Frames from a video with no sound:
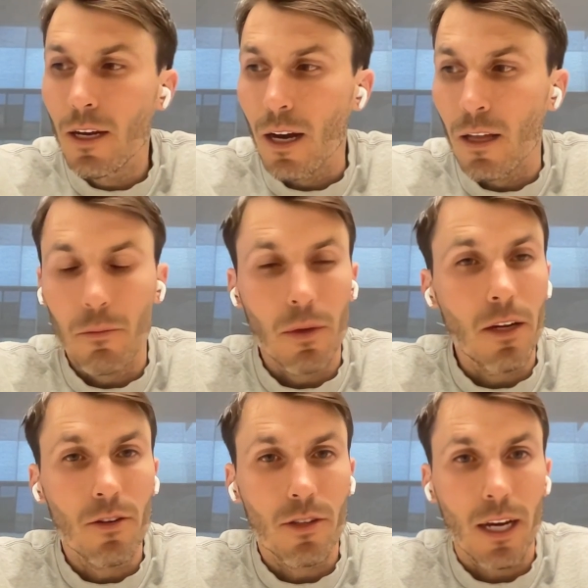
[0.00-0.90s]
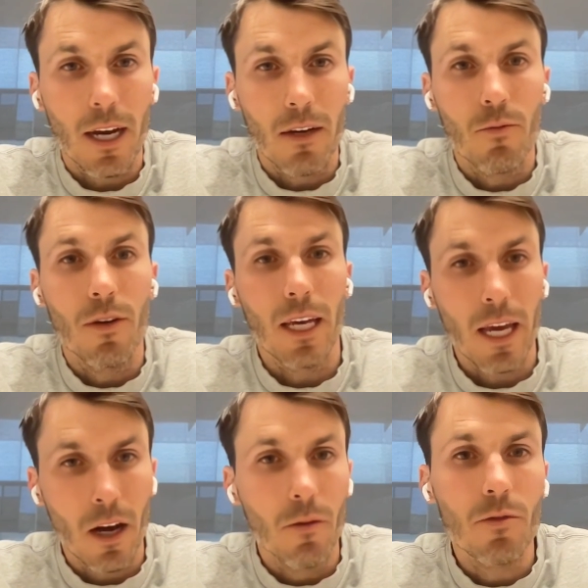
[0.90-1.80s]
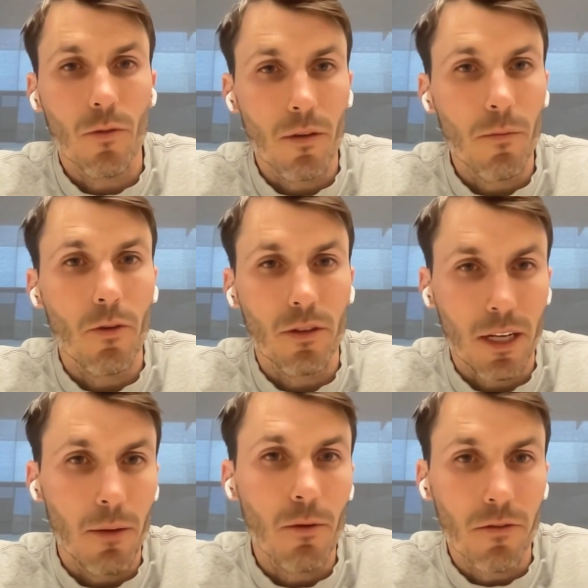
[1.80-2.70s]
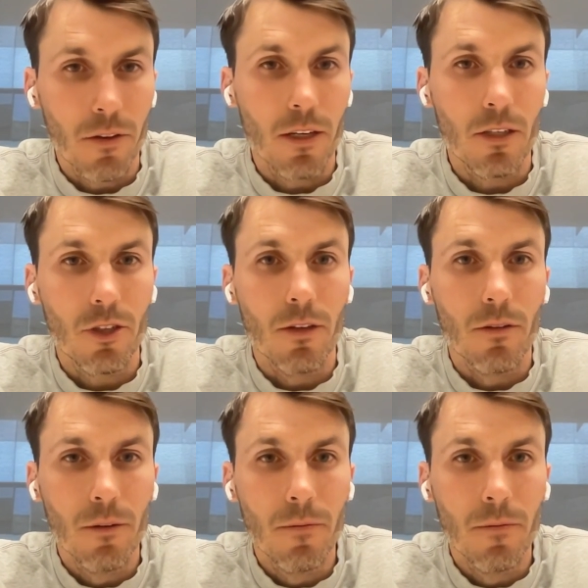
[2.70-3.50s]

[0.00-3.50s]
on the medial side really helps with a more stable feeling shoe.